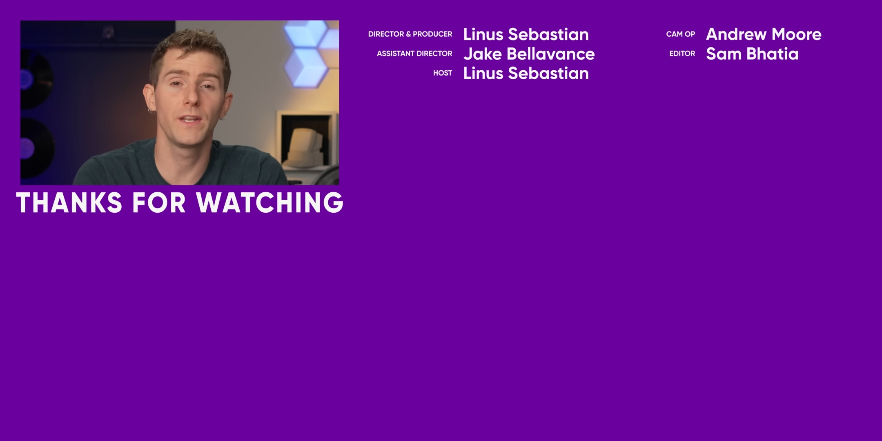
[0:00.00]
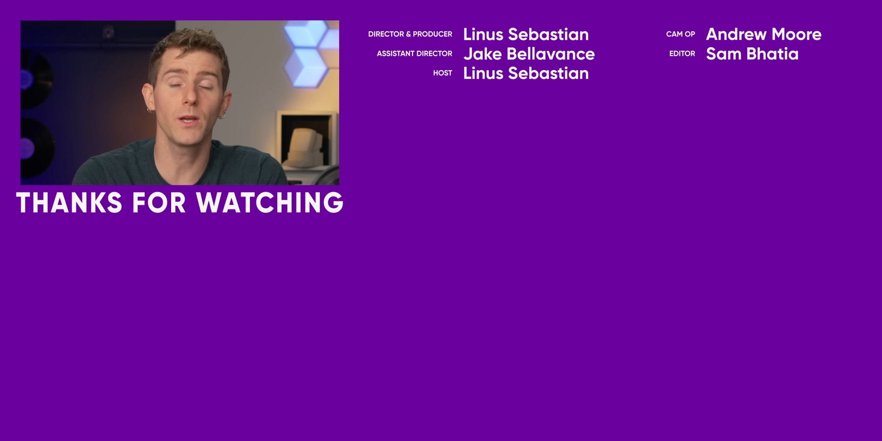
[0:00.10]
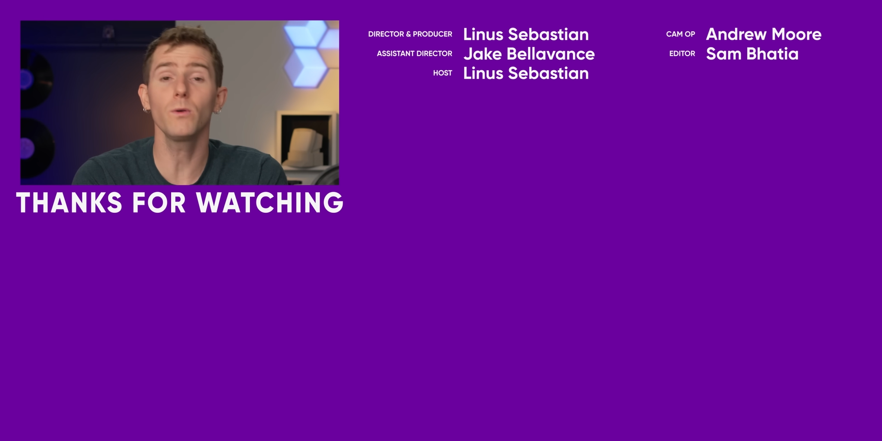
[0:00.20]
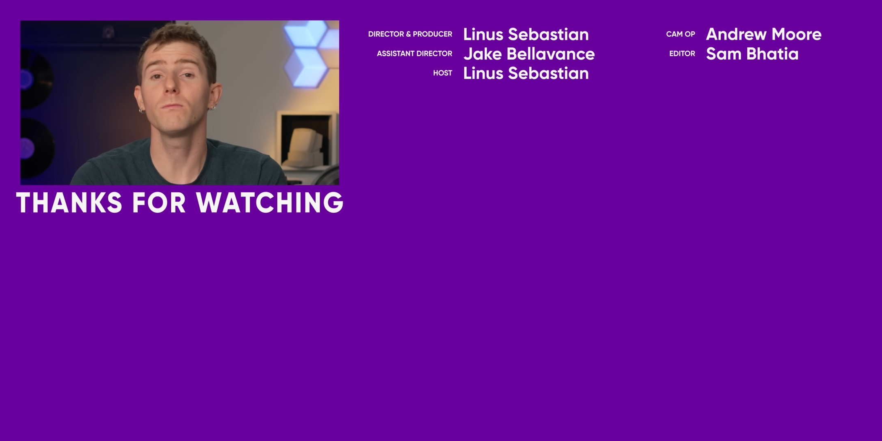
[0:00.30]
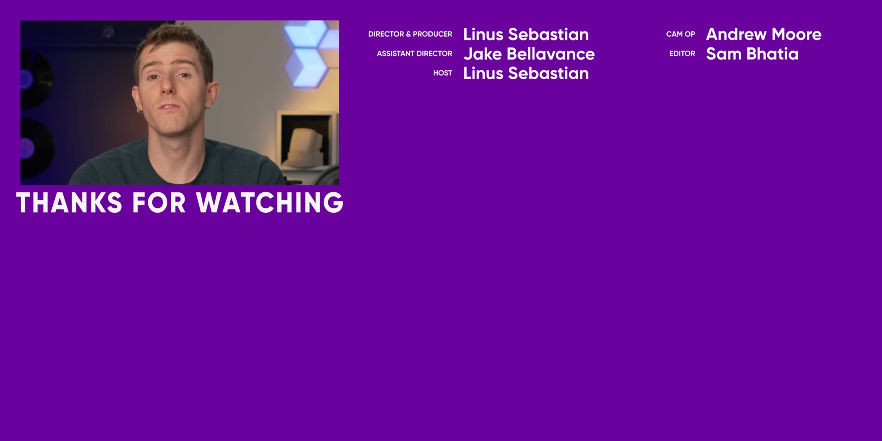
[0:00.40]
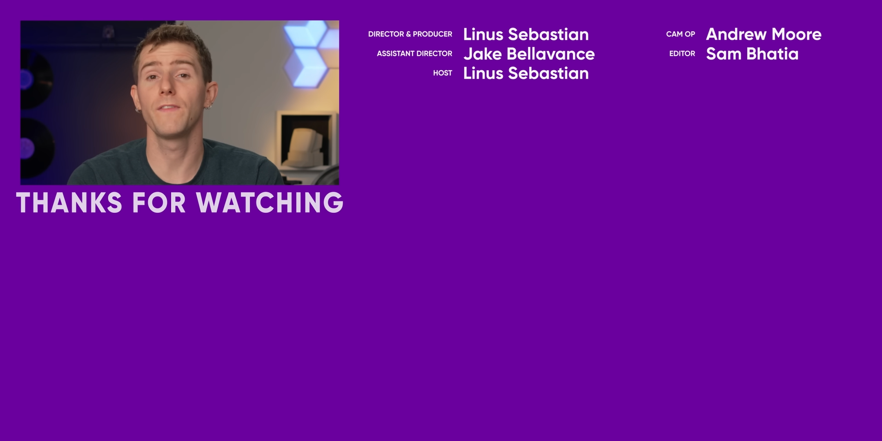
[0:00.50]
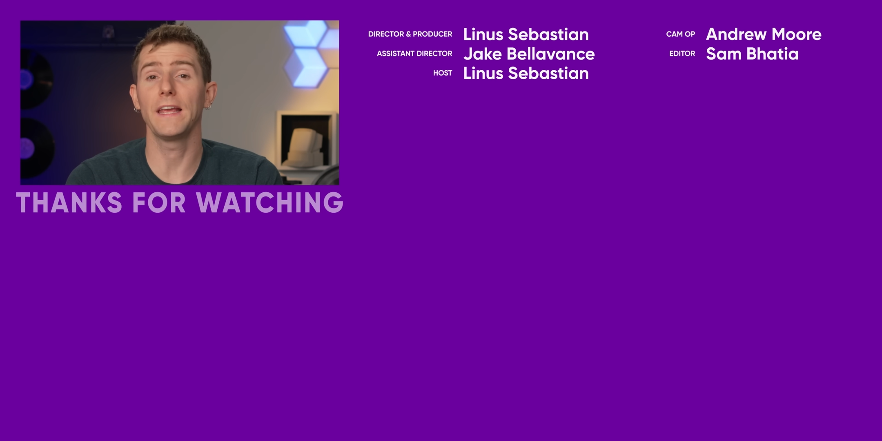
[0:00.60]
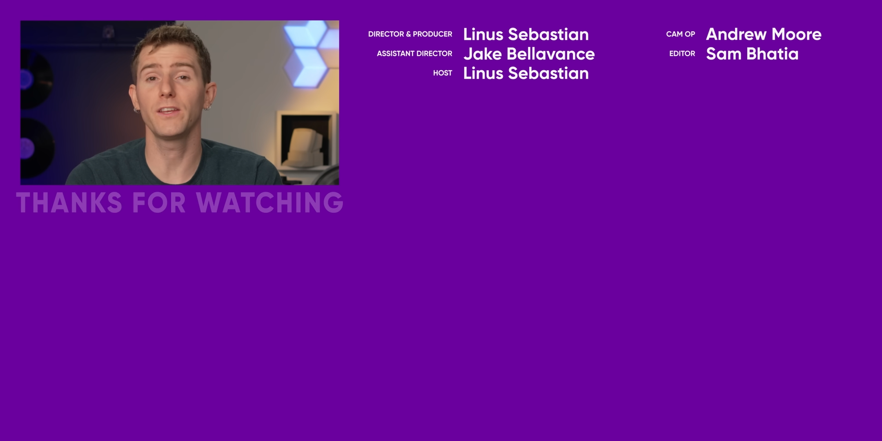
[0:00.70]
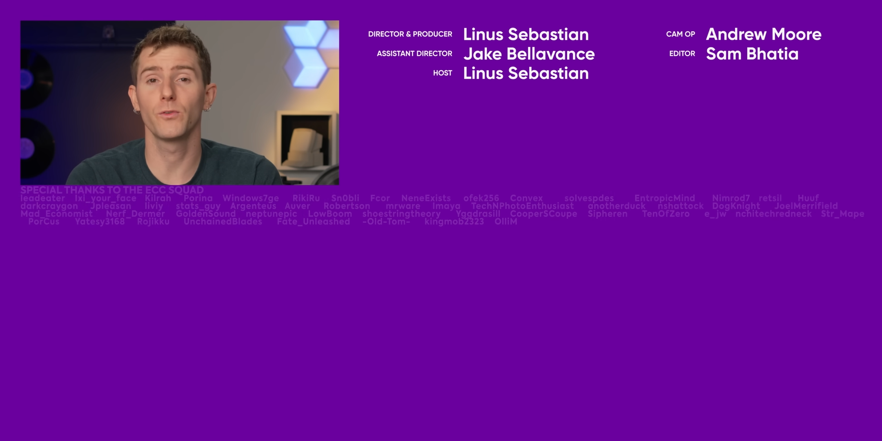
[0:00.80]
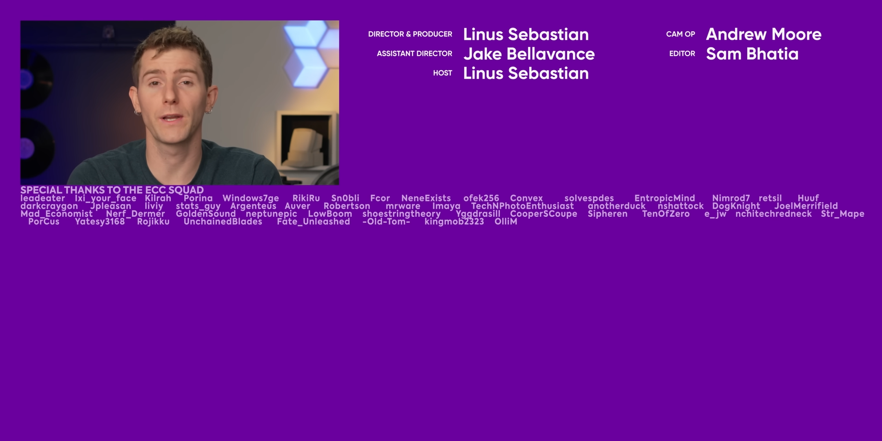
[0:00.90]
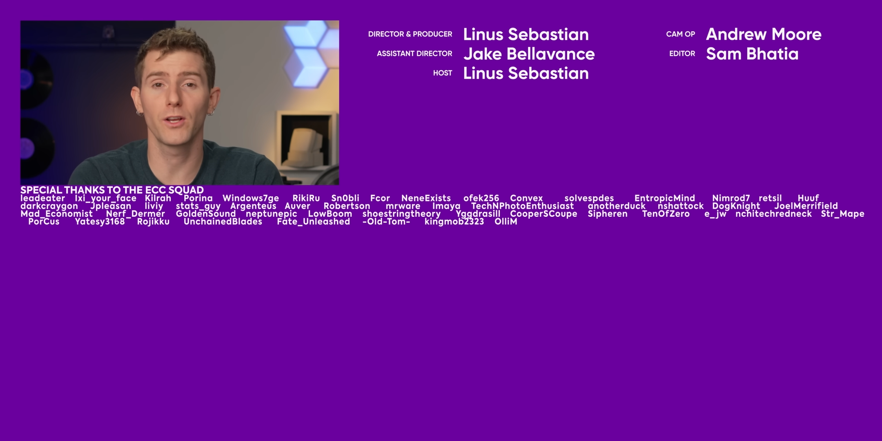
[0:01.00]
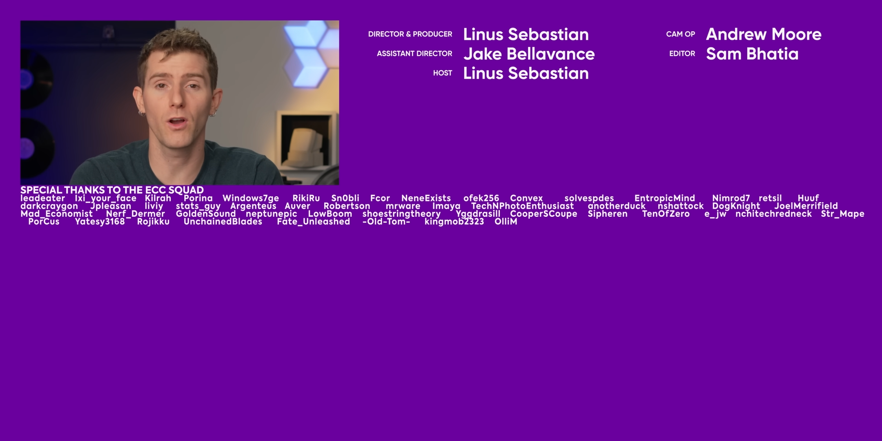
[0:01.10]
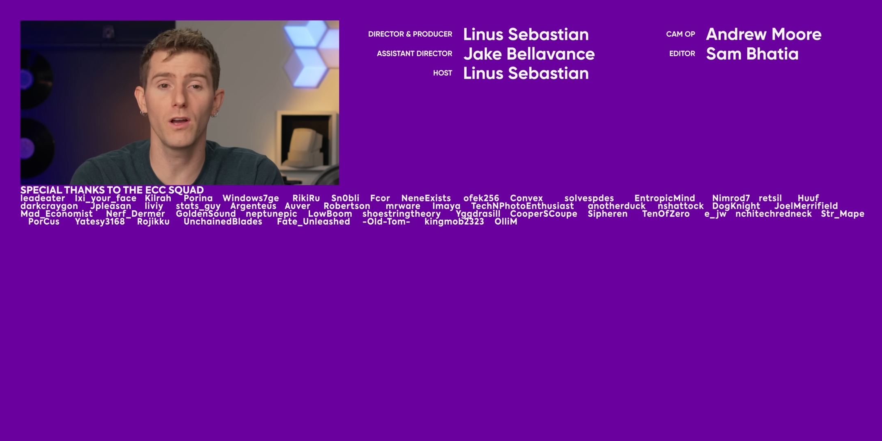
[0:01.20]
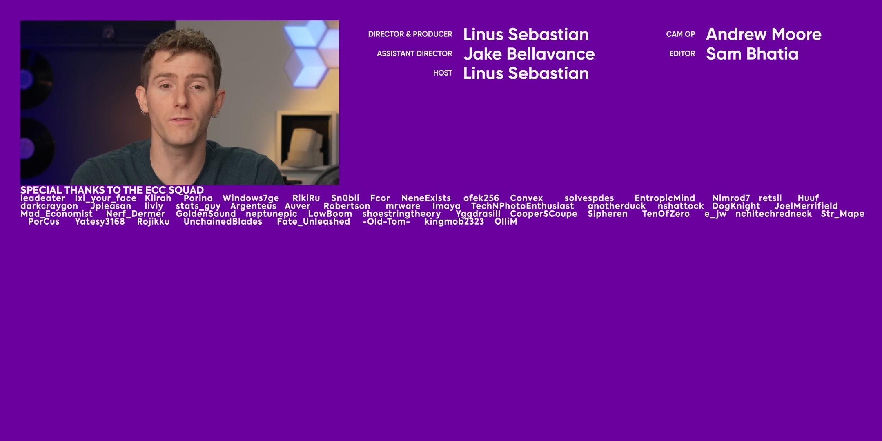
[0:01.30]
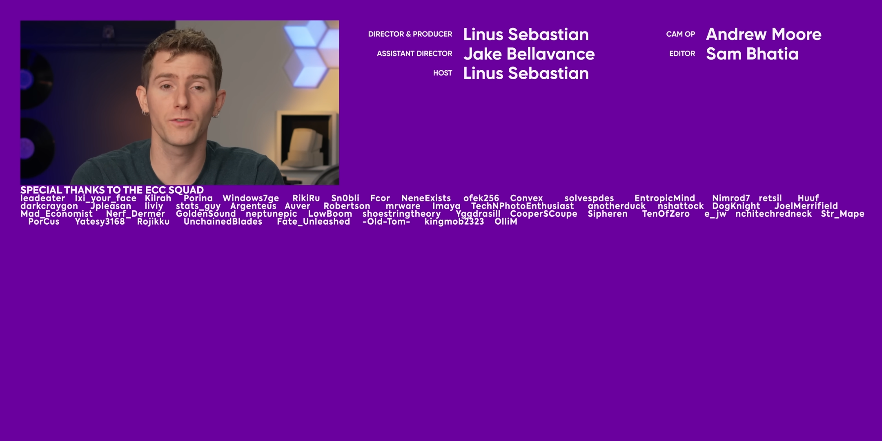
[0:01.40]
video, thank you
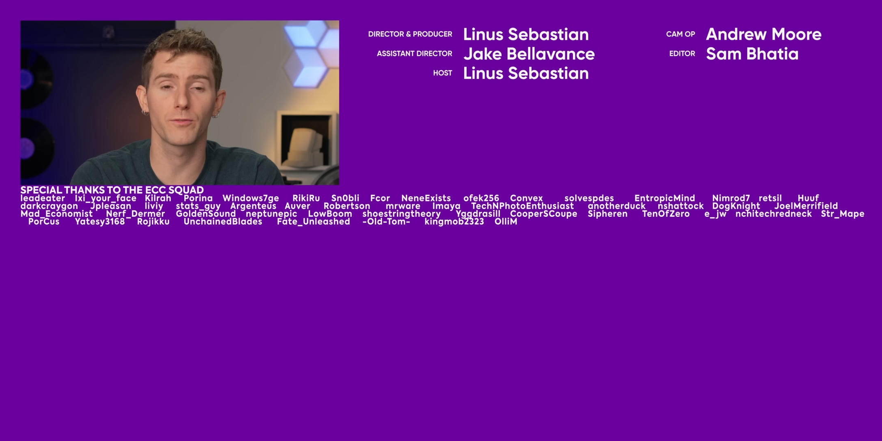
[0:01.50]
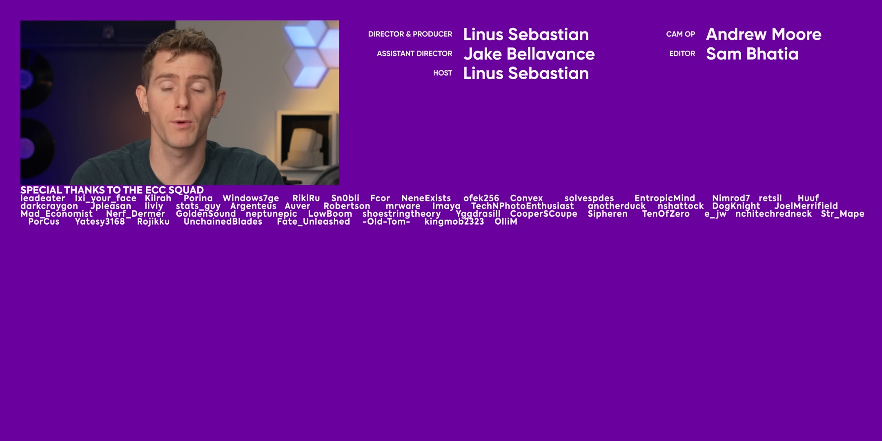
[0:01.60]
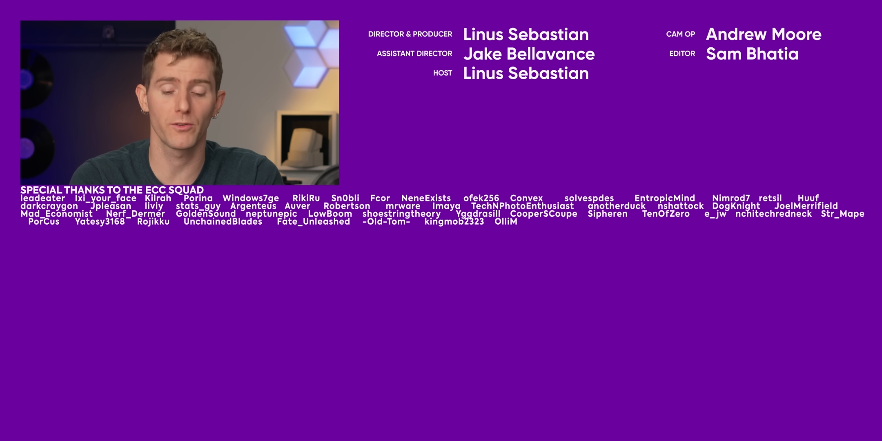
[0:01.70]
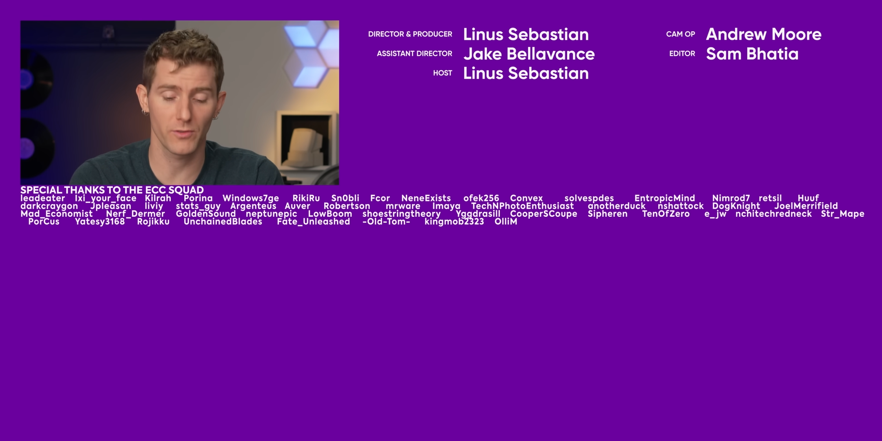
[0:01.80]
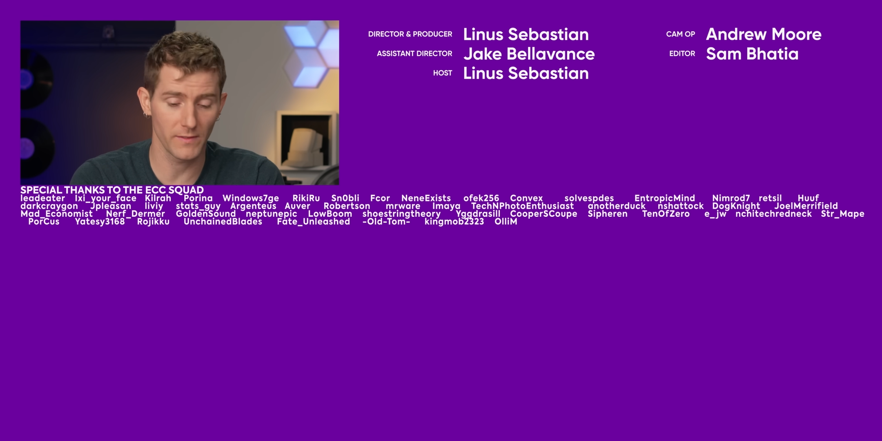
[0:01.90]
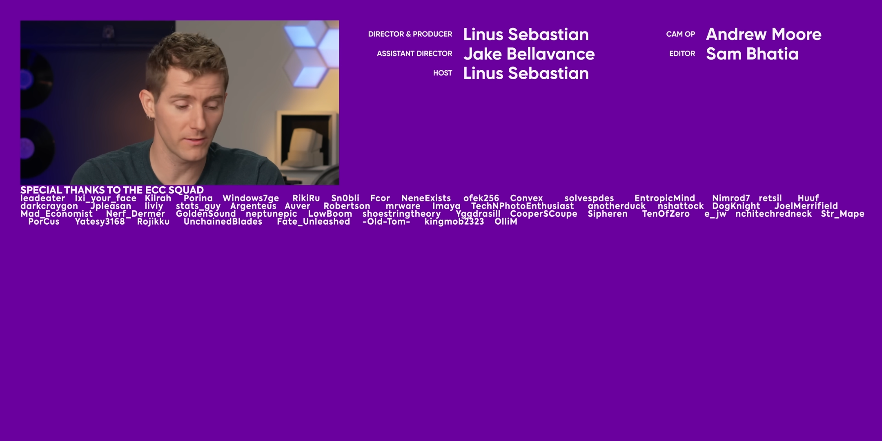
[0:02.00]
RingConn for sponsoring